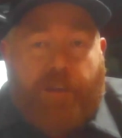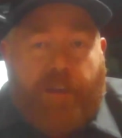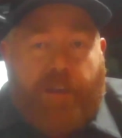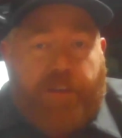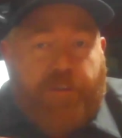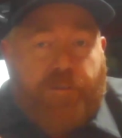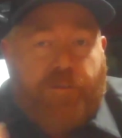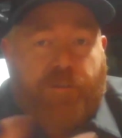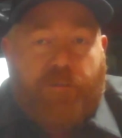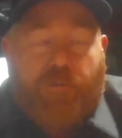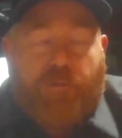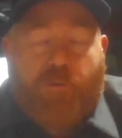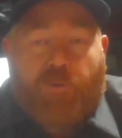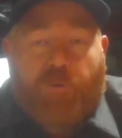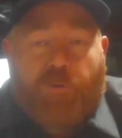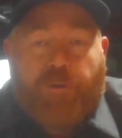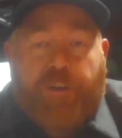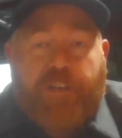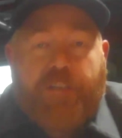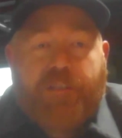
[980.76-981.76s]
as
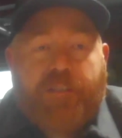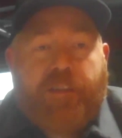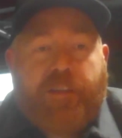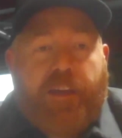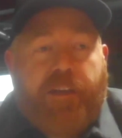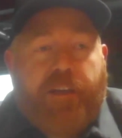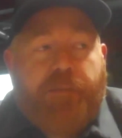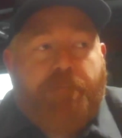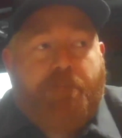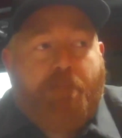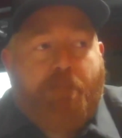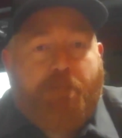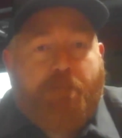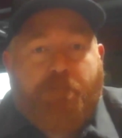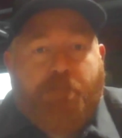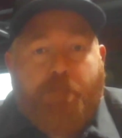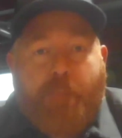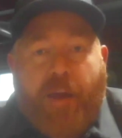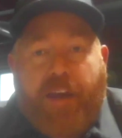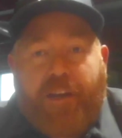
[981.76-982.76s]
Noreen said,
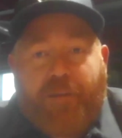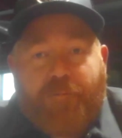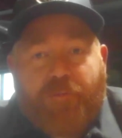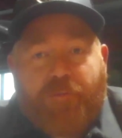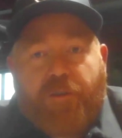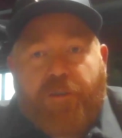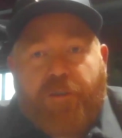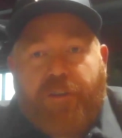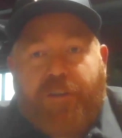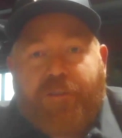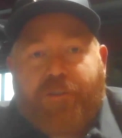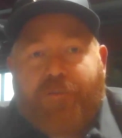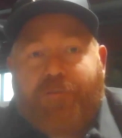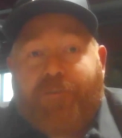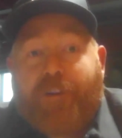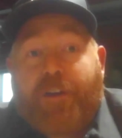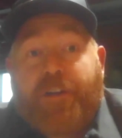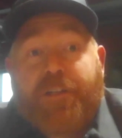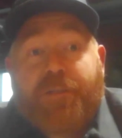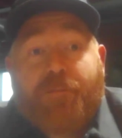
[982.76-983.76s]
many breweries are
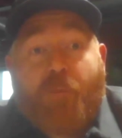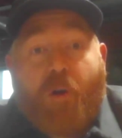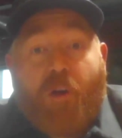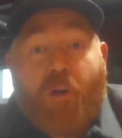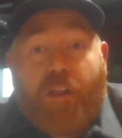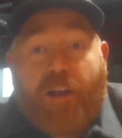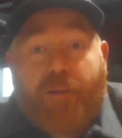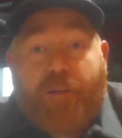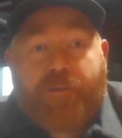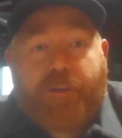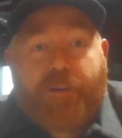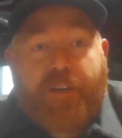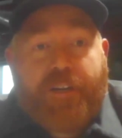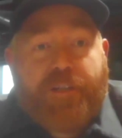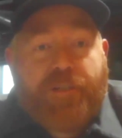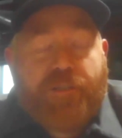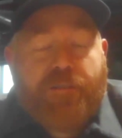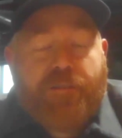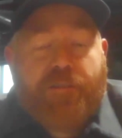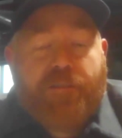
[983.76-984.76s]
very small
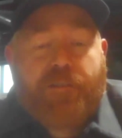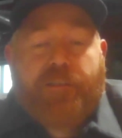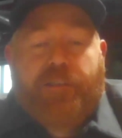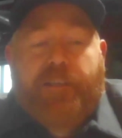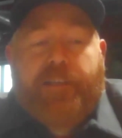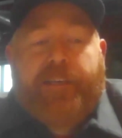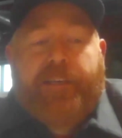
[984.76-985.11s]
operations.